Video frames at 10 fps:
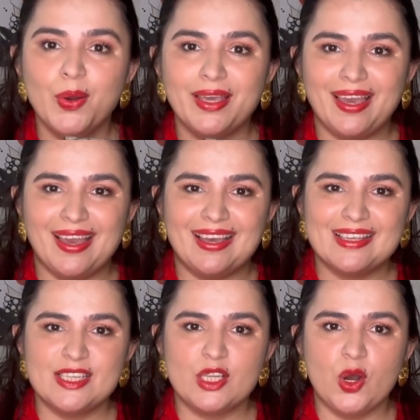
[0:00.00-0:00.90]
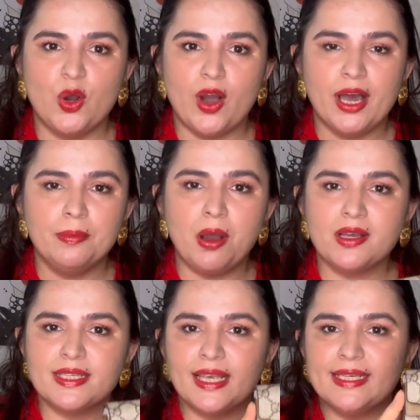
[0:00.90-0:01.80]
Okay, so
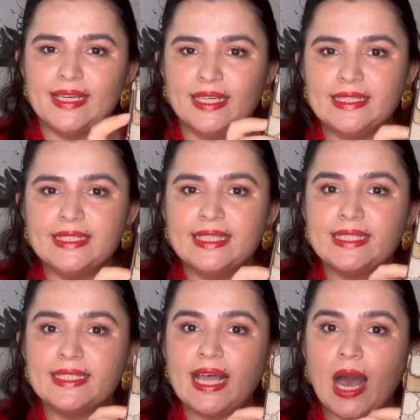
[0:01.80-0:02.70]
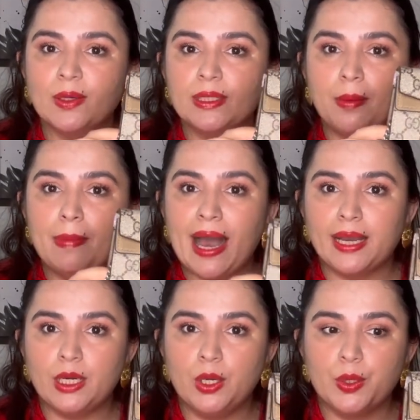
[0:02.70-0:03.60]
unboxing done. This is how the
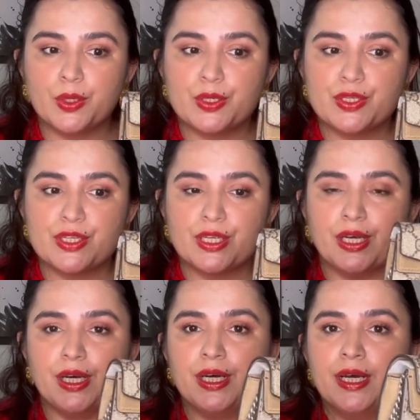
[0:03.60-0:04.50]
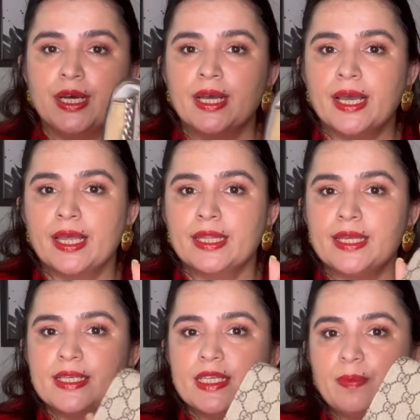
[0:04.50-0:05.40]
bag looks.
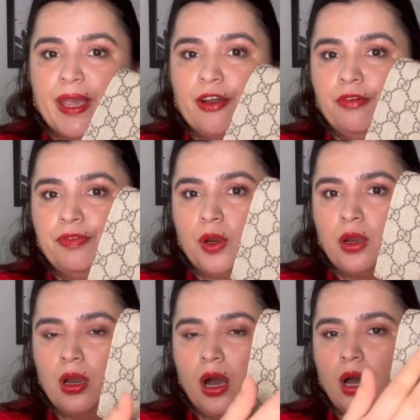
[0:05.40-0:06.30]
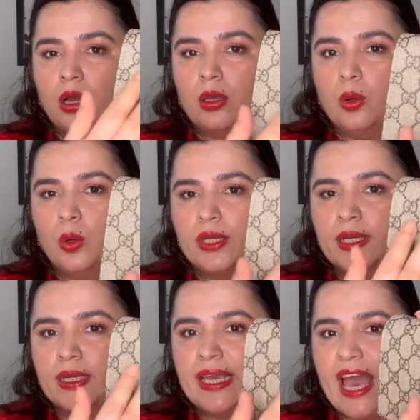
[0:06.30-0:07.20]
This is made of
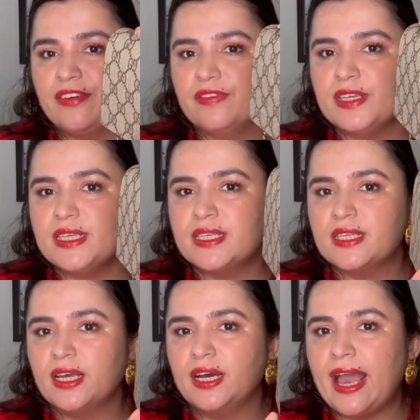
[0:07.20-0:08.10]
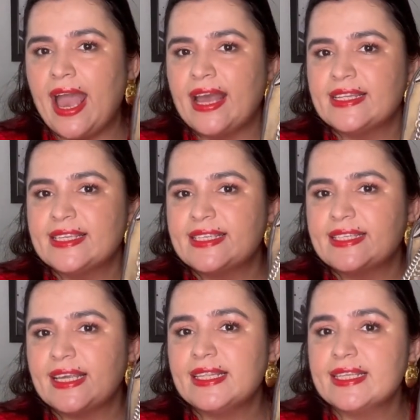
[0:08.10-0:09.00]
coated canvas, and
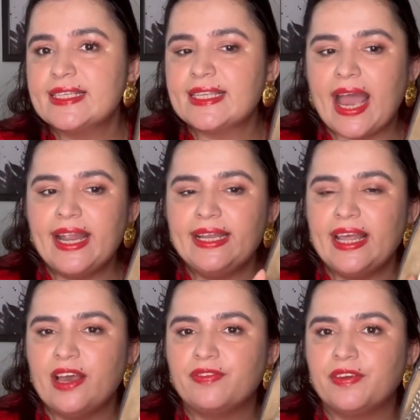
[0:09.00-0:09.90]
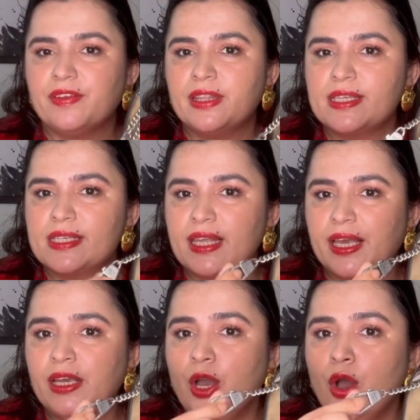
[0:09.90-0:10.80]
in the side they have given this
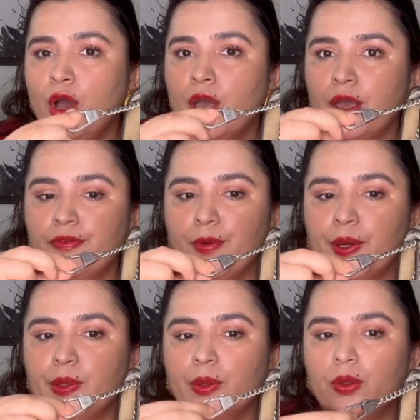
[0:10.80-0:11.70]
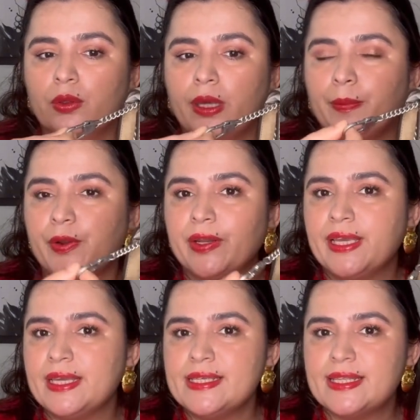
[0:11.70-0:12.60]
thing. If you want to keep your
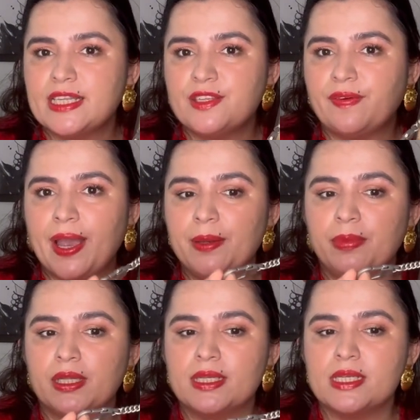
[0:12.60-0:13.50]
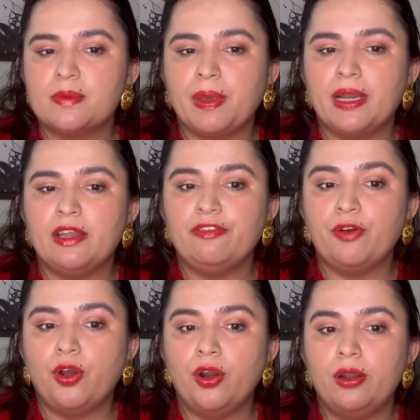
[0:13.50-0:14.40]
keys, that's fine, but this is mainly
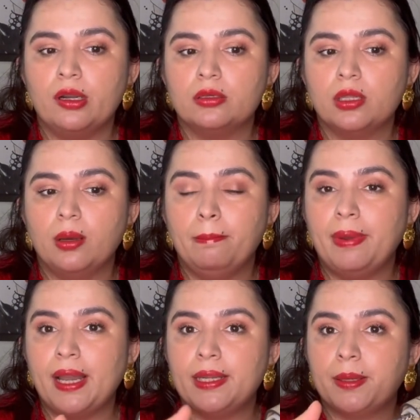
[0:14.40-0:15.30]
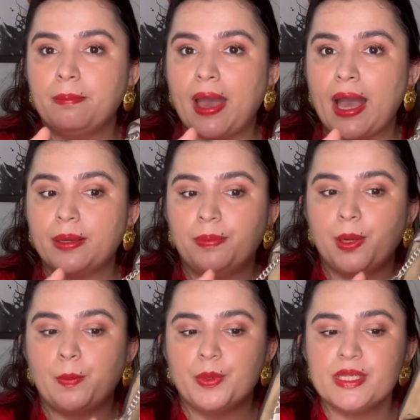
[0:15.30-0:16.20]
for the belt bag
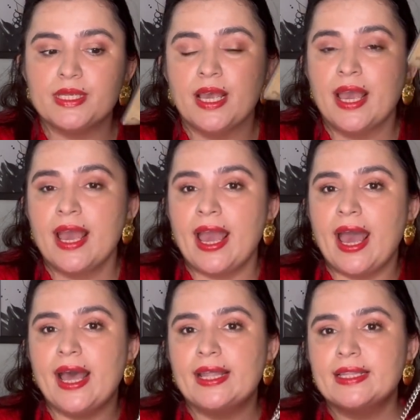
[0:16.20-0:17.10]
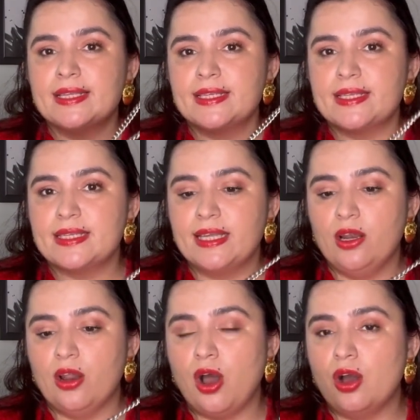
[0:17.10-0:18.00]
purpose. And this is the
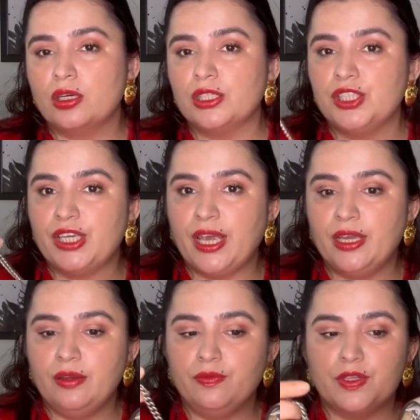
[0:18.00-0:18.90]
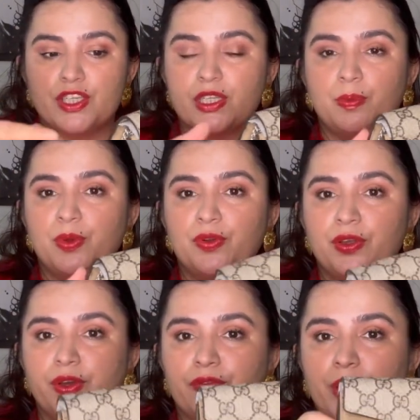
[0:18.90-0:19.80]
long chain, which is the
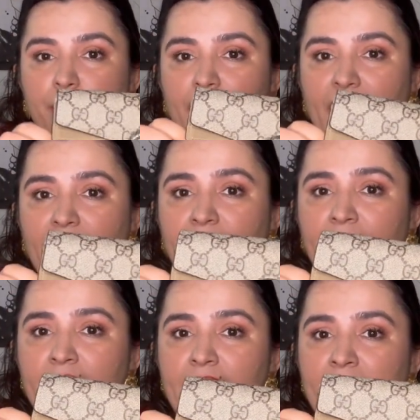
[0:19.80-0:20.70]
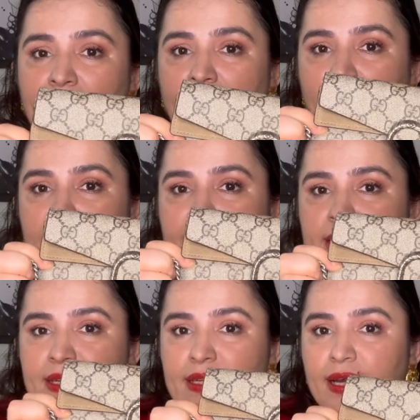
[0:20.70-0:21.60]
beauty of the bag.
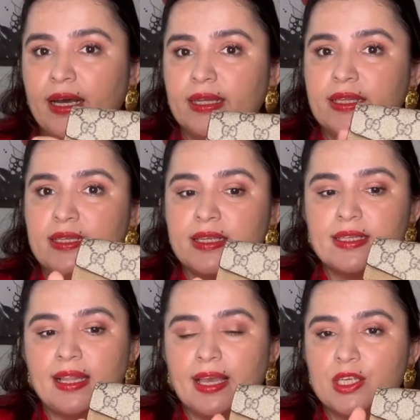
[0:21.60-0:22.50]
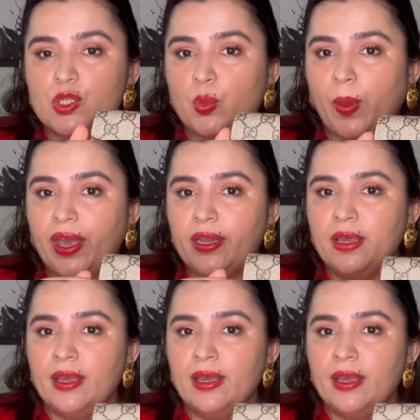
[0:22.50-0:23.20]
And this is like suede.